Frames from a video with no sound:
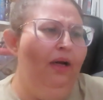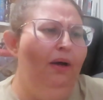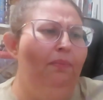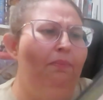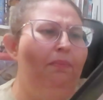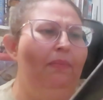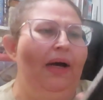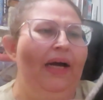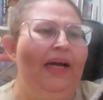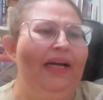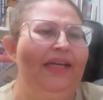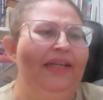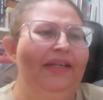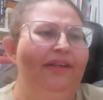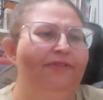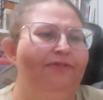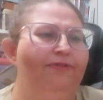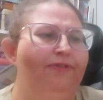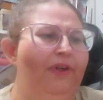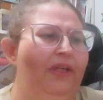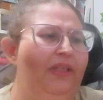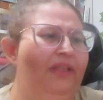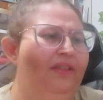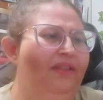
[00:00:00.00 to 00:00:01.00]
My
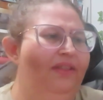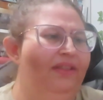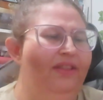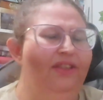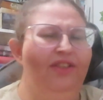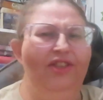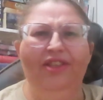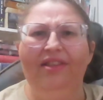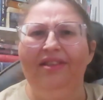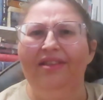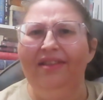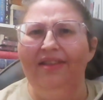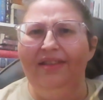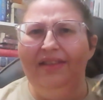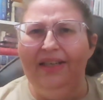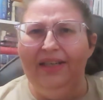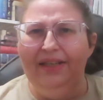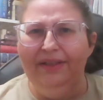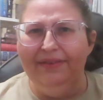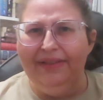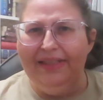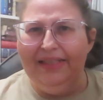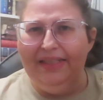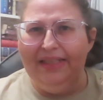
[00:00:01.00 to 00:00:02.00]
friend suggested that
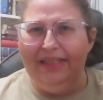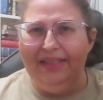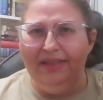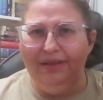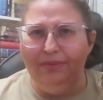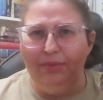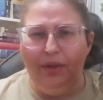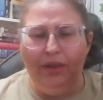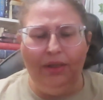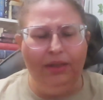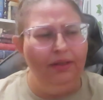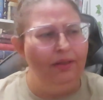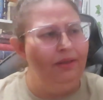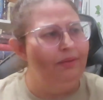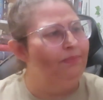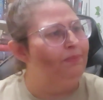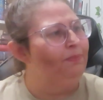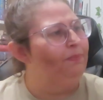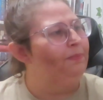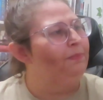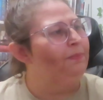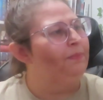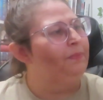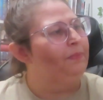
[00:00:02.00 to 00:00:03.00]
I read this one.
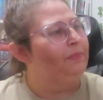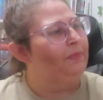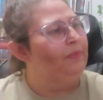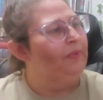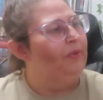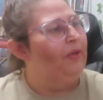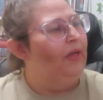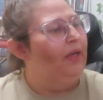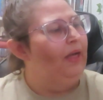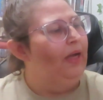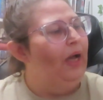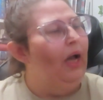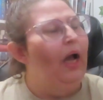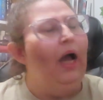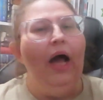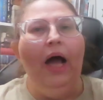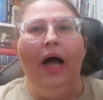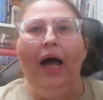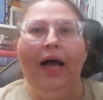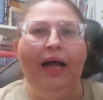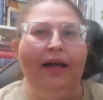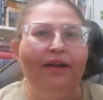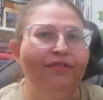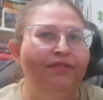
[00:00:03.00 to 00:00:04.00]

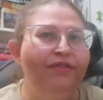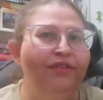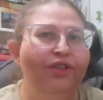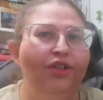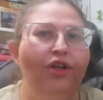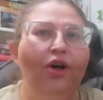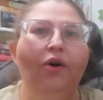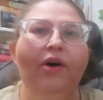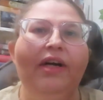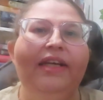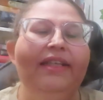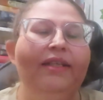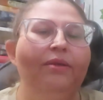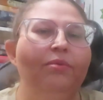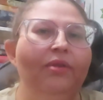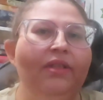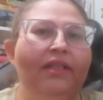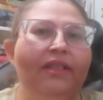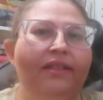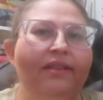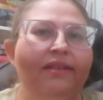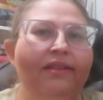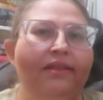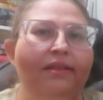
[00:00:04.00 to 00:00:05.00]
I have no idea what
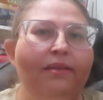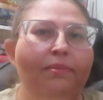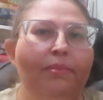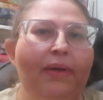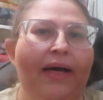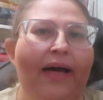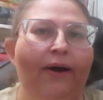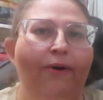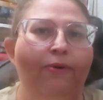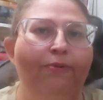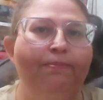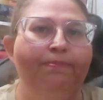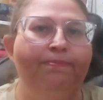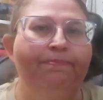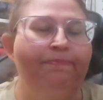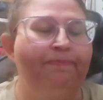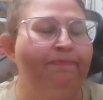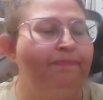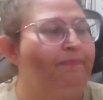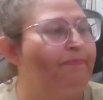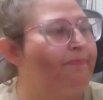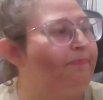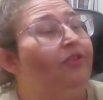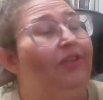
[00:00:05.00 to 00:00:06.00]
this is about.
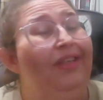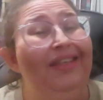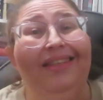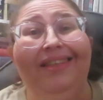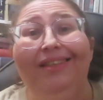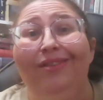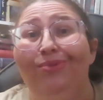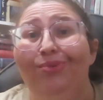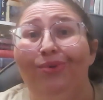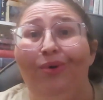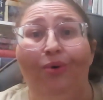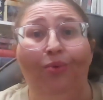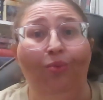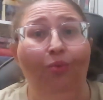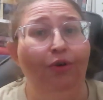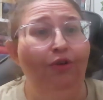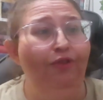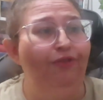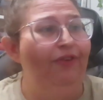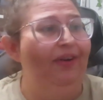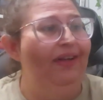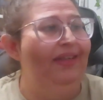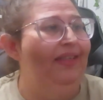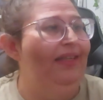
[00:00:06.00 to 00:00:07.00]
So I guess we'll
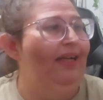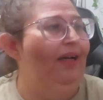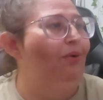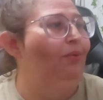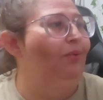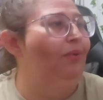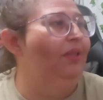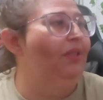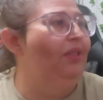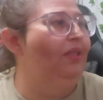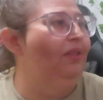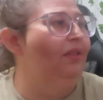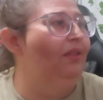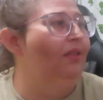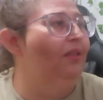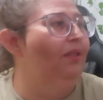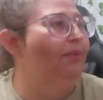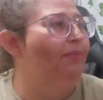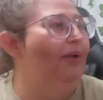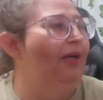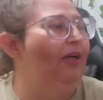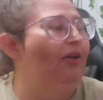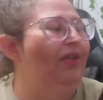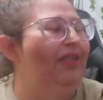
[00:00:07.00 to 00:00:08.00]
find out what this is
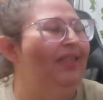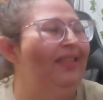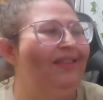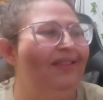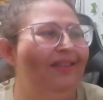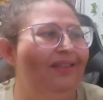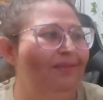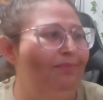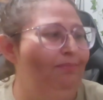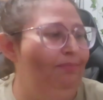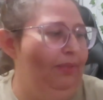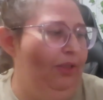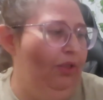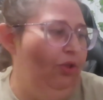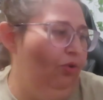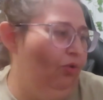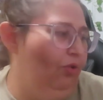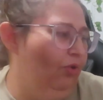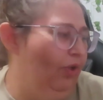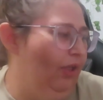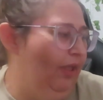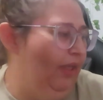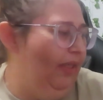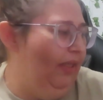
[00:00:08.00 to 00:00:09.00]
about. It's a middle
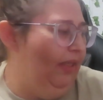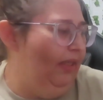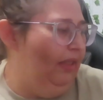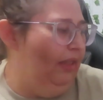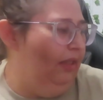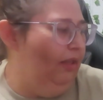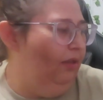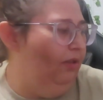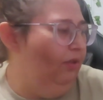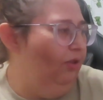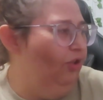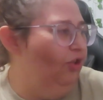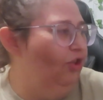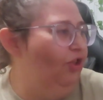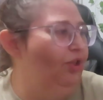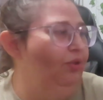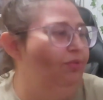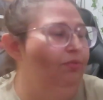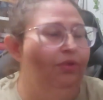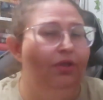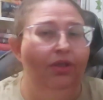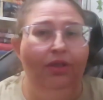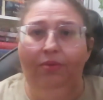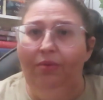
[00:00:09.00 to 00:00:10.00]
grade. She
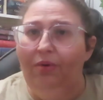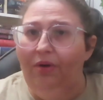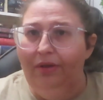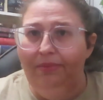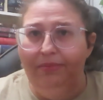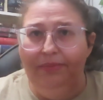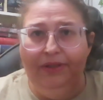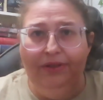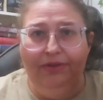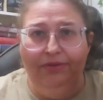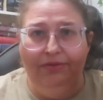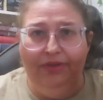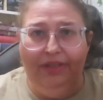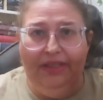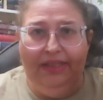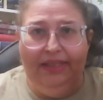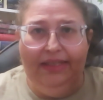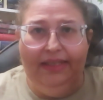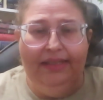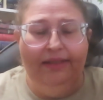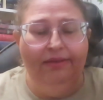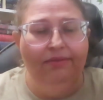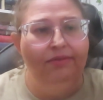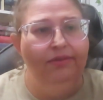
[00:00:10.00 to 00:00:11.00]
really wanted me to read
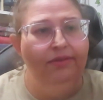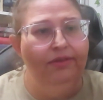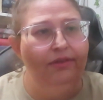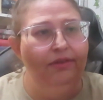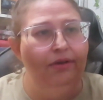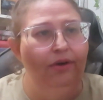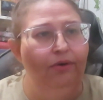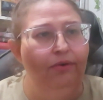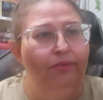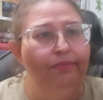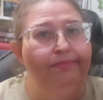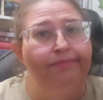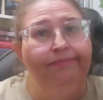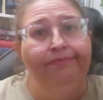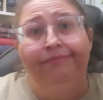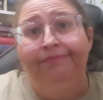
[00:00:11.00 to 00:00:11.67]
it, so